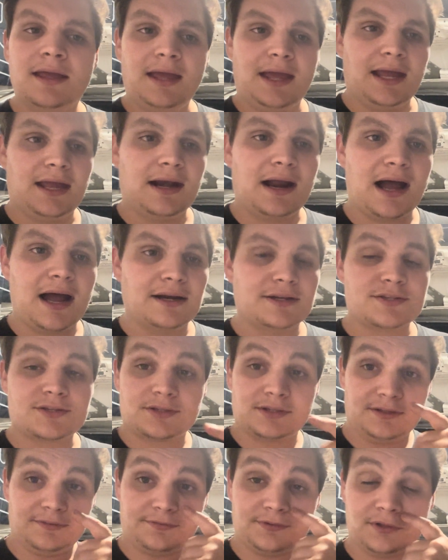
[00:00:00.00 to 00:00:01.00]
And
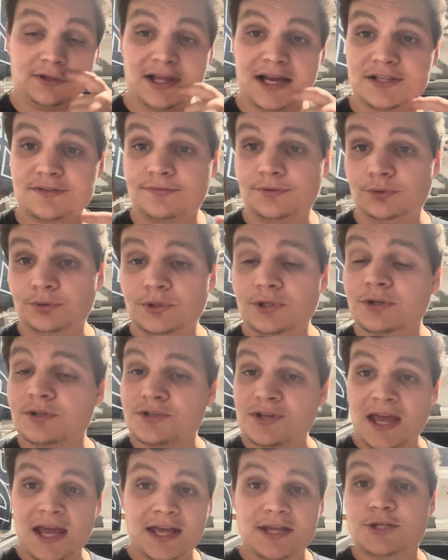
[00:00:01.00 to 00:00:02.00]
honestly, for the last few years,
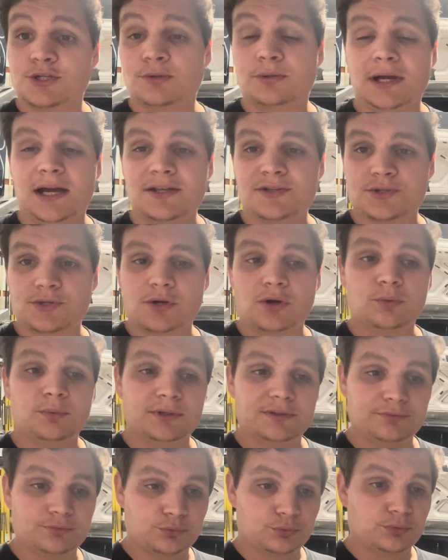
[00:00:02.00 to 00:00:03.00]
as you guys know,
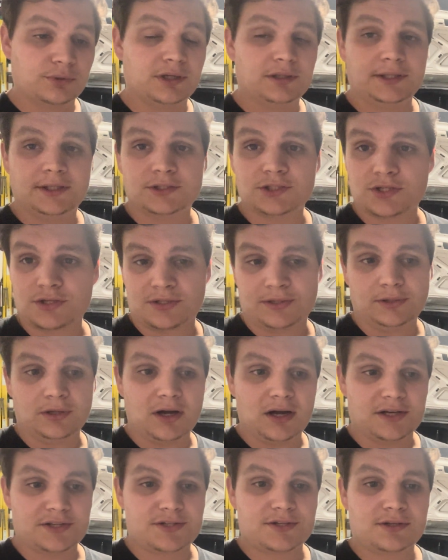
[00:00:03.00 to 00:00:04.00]
we've really just
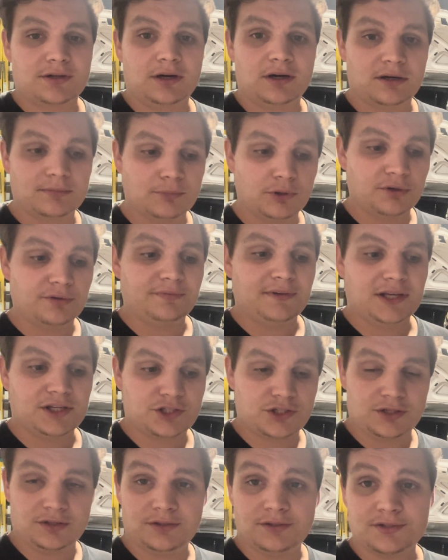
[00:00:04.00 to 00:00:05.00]
lost our
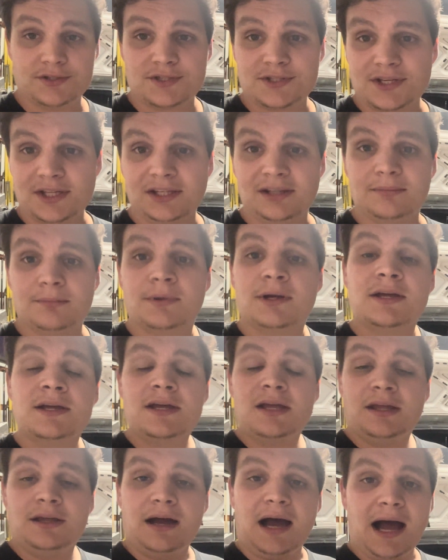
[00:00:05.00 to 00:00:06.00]
motivation and steam
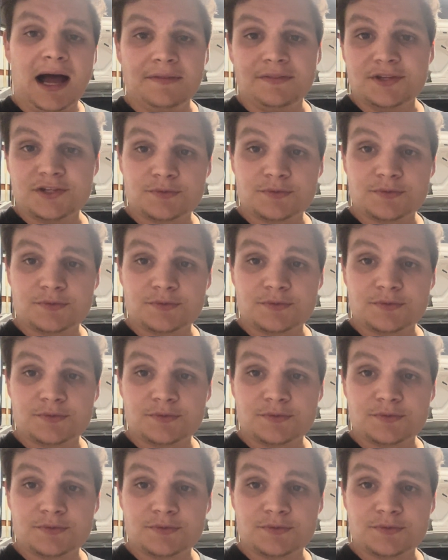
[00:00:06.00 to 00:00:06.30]
on this